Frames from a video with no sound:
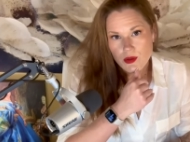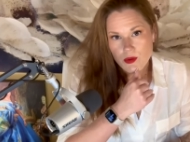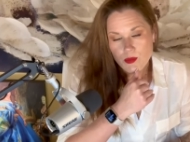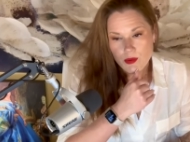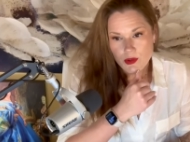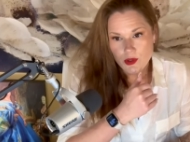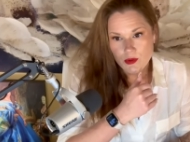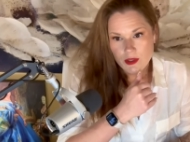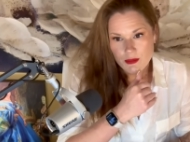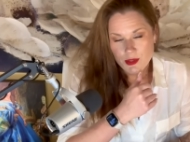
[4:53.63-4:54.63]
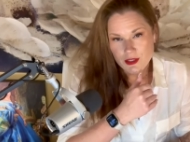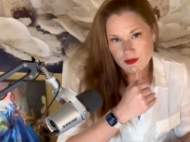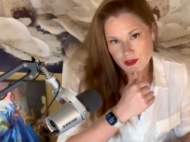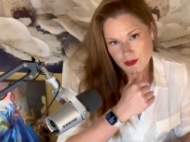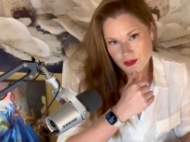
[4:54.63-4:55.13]
we will go around
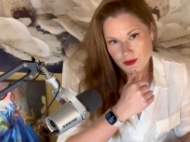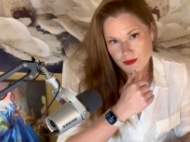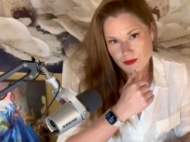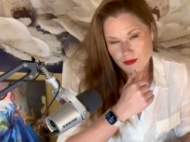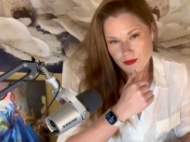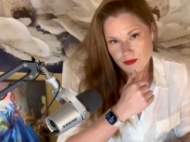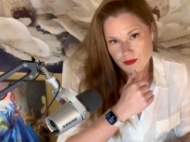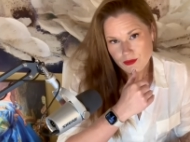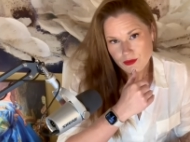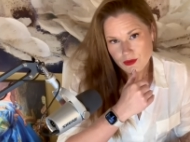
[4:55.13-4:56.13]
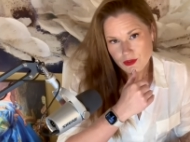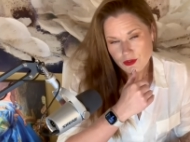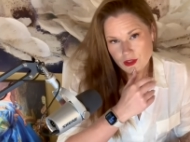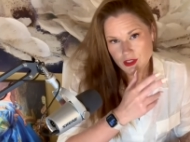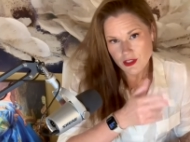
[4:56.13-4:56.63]
manifesting,
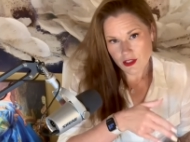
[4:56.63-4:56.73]
dressing